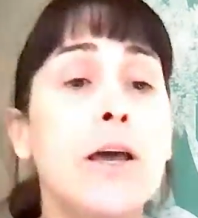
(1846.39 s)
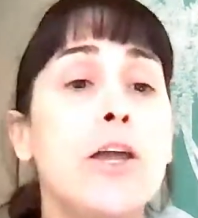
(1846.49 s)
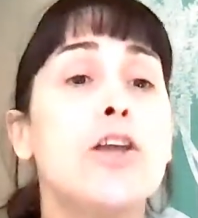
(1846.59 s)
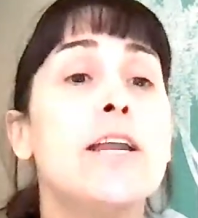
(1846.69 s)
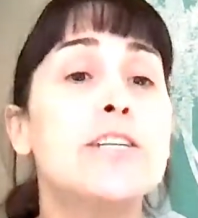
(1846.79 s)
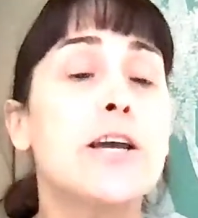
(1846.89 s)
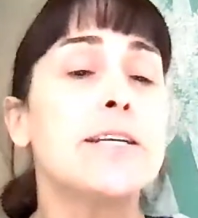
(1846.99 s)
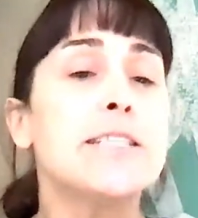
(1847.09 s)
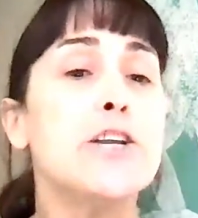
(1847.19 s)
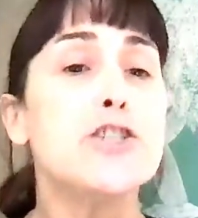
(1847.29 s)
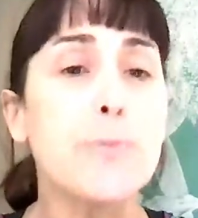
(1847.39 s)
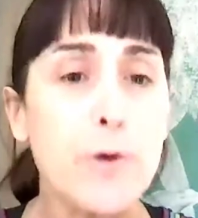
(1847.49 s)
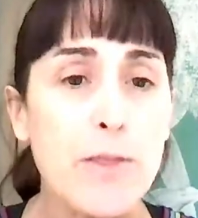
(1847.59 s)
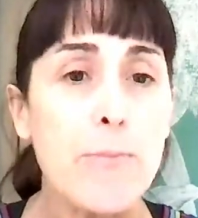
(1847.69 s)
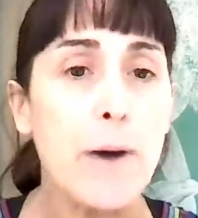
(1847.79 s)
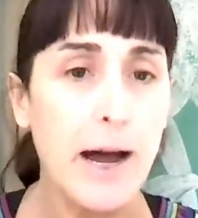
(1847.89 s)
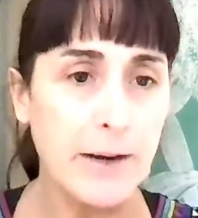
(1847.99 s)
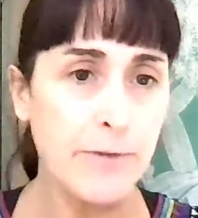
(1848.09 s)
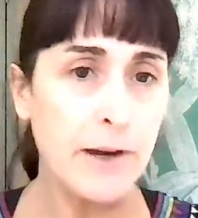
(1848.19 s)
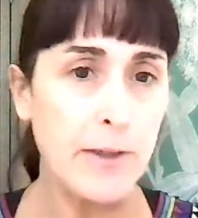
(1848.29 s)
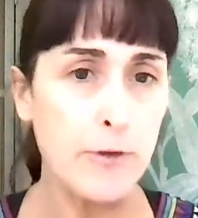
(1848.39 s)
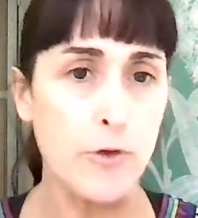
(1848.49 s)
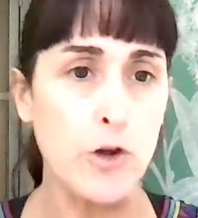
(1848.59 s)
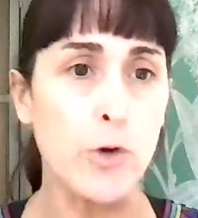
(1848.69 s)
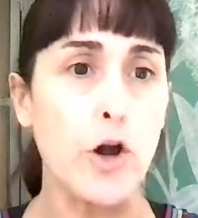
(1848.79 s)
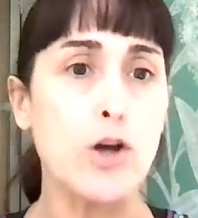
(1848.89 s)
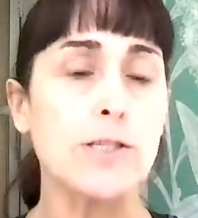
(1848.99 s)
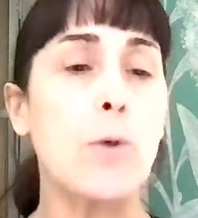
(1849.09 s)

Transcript: you need to continue to breathe mindfully through your nose.